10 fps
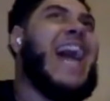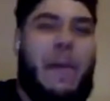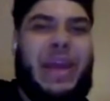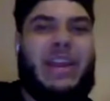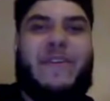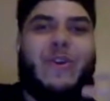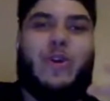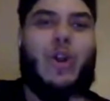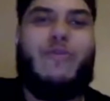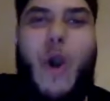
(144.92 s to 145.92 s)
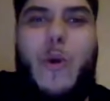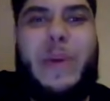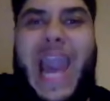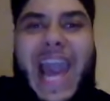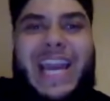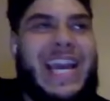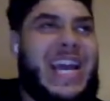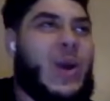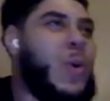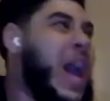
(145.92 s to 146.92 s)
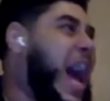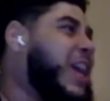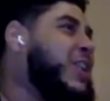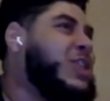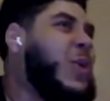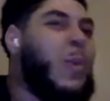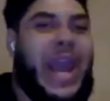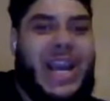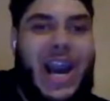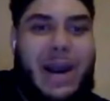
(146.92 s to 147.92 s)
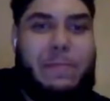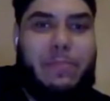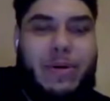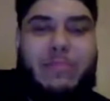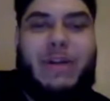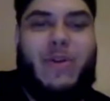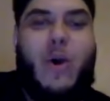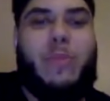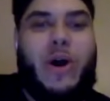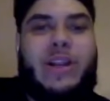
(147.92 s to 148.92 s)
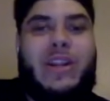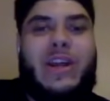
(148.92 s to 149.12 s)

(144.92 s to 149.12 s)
I made a thing called the robe gang, where I used to wake up, put my robe on,